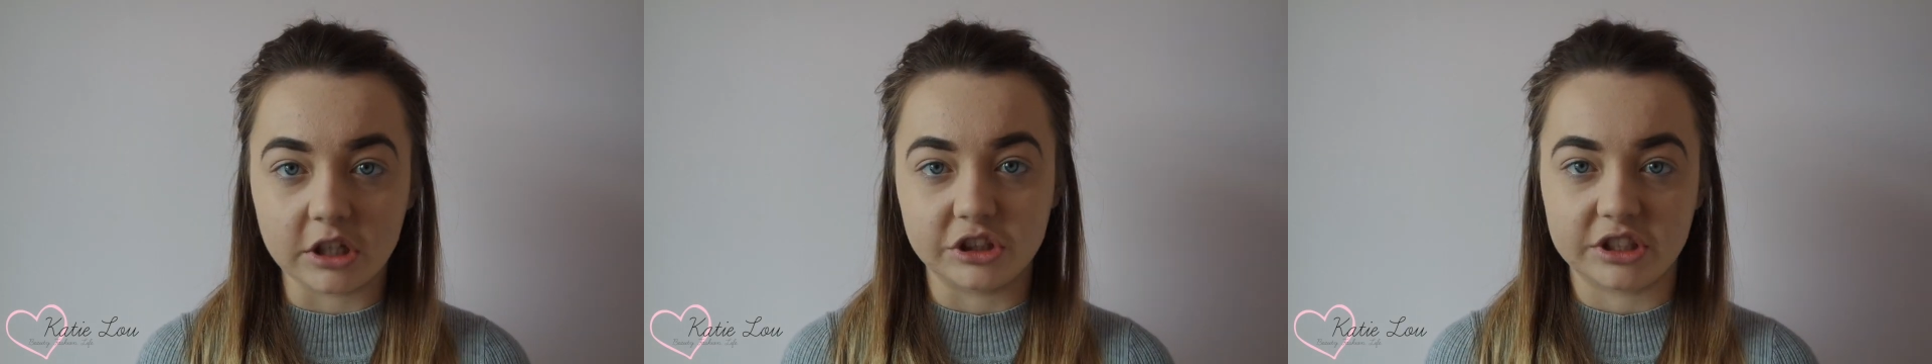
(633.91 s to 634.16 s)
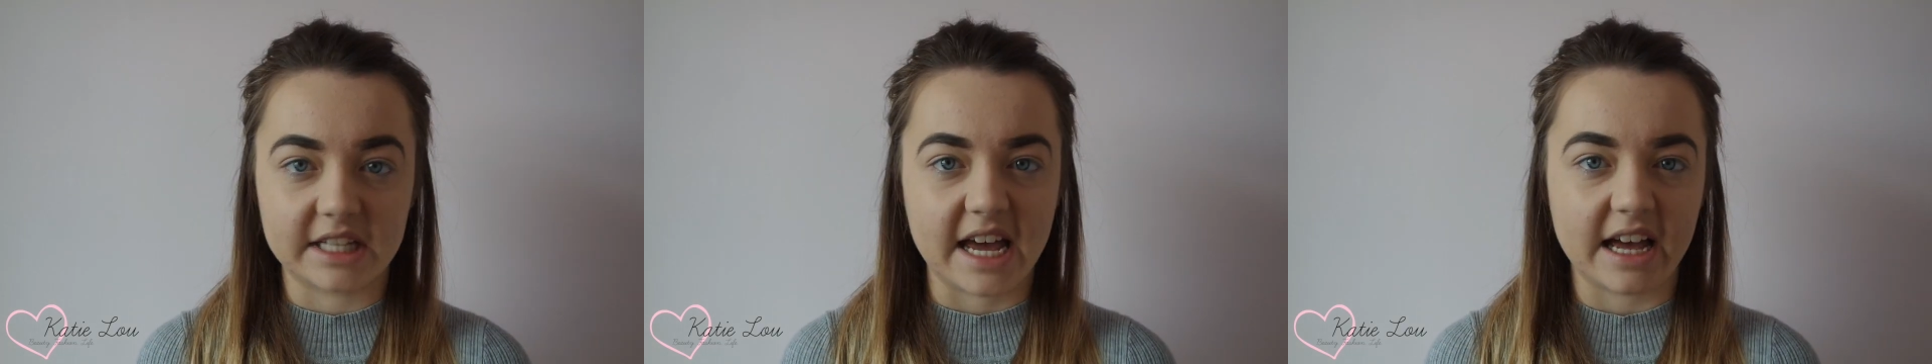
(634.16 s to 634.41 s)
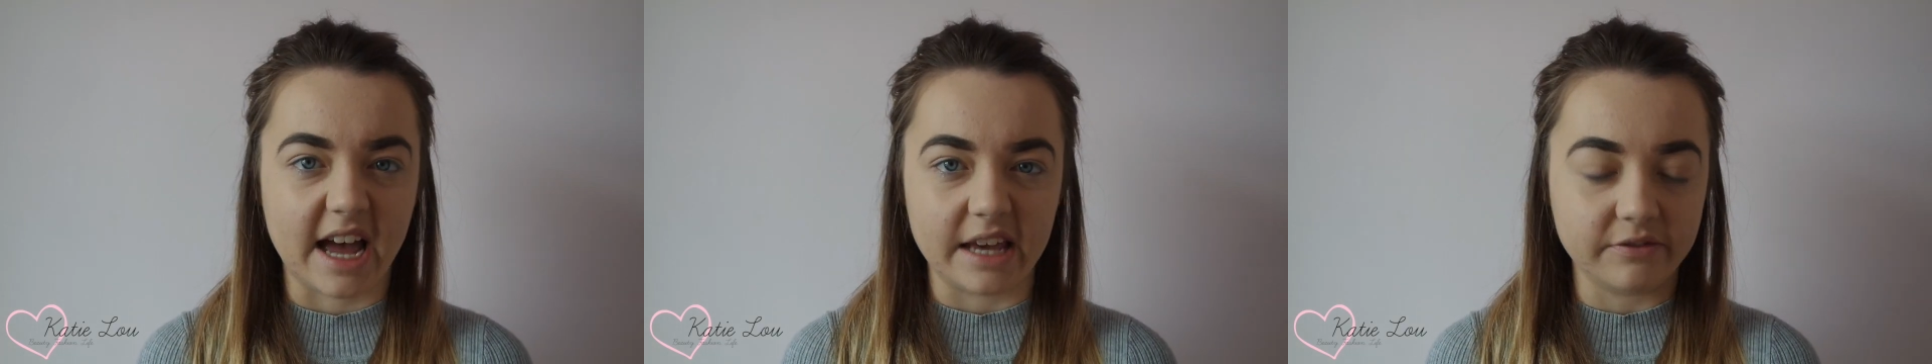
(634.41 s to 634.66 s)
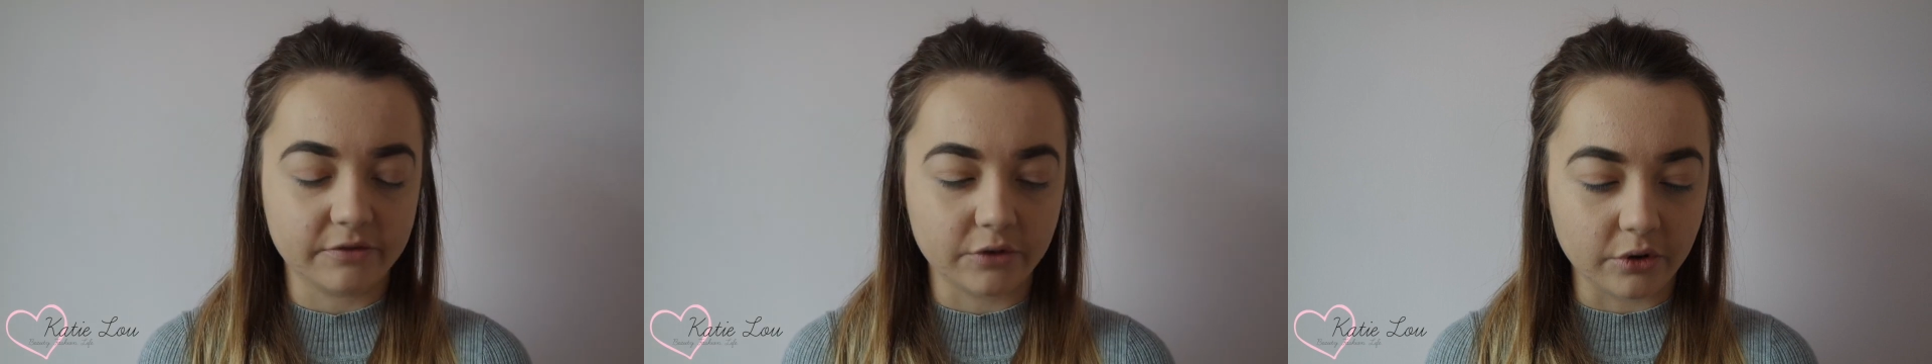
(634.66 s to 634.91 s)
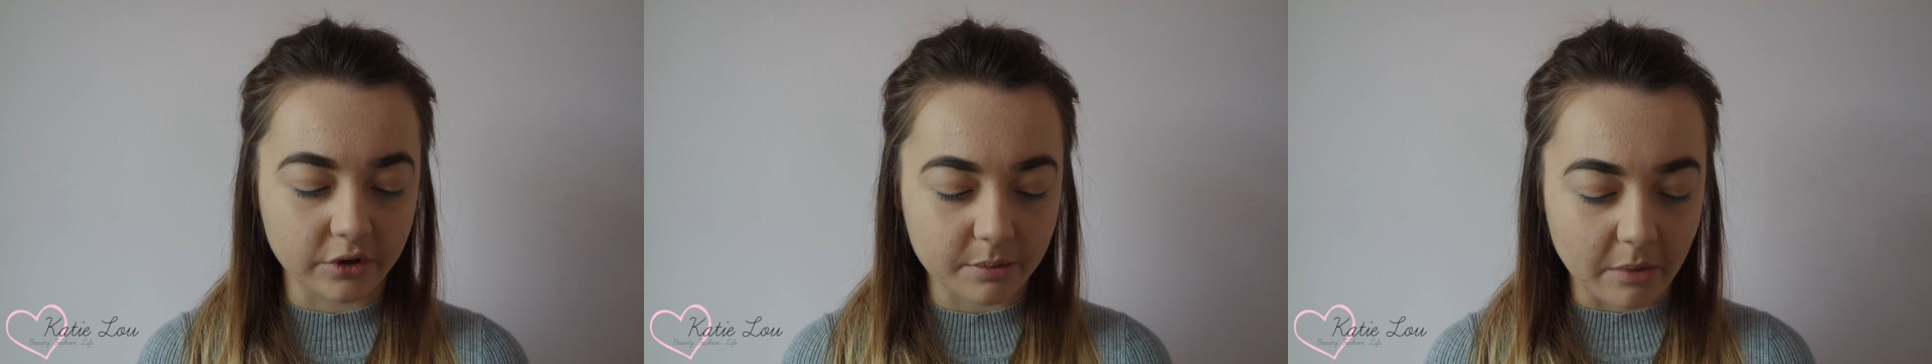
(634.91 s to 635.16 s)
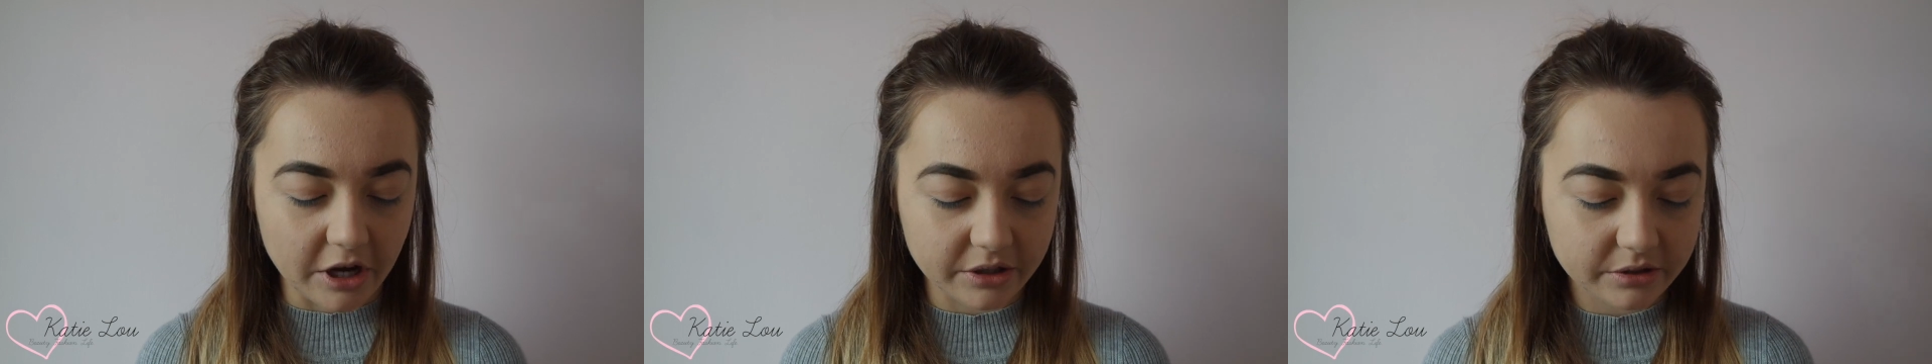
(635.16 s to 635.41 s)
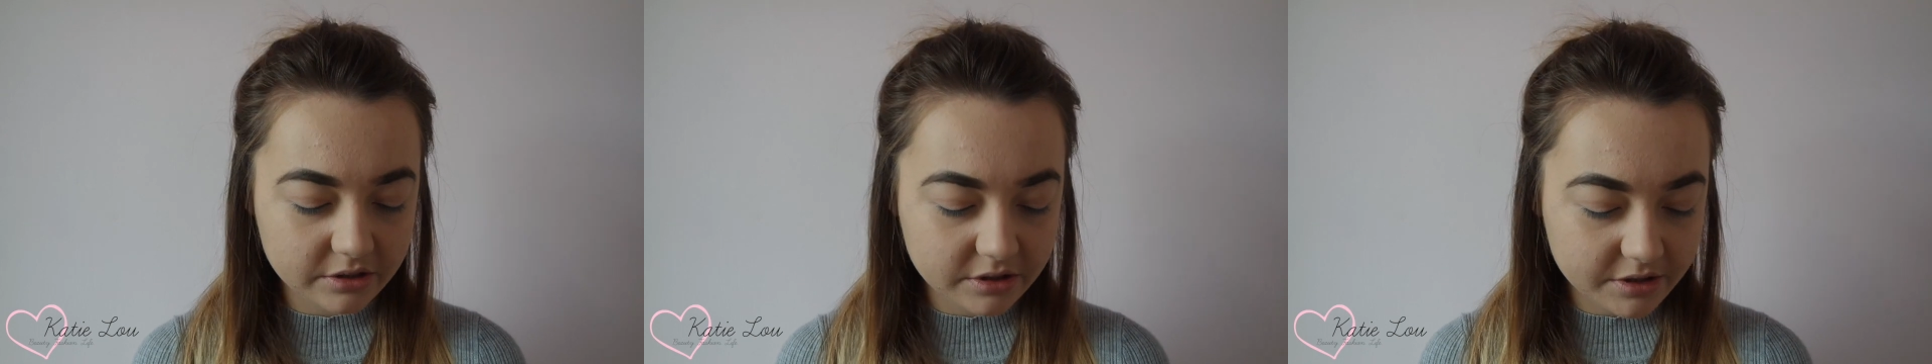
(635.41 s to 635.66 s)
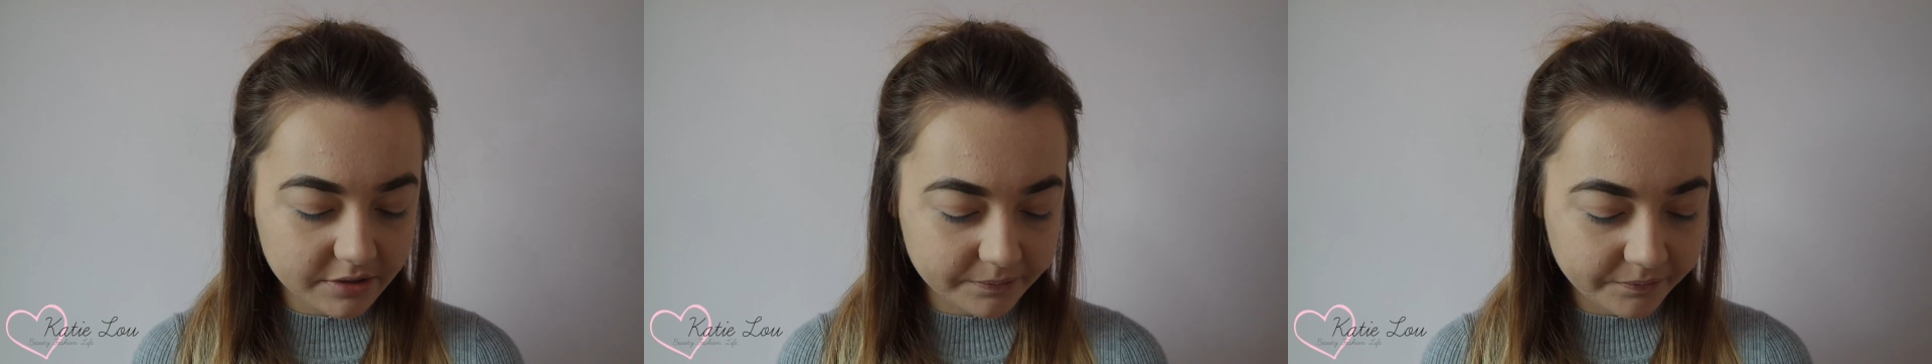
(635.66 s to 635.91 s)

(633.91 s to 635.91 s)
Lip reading: just aim for the most.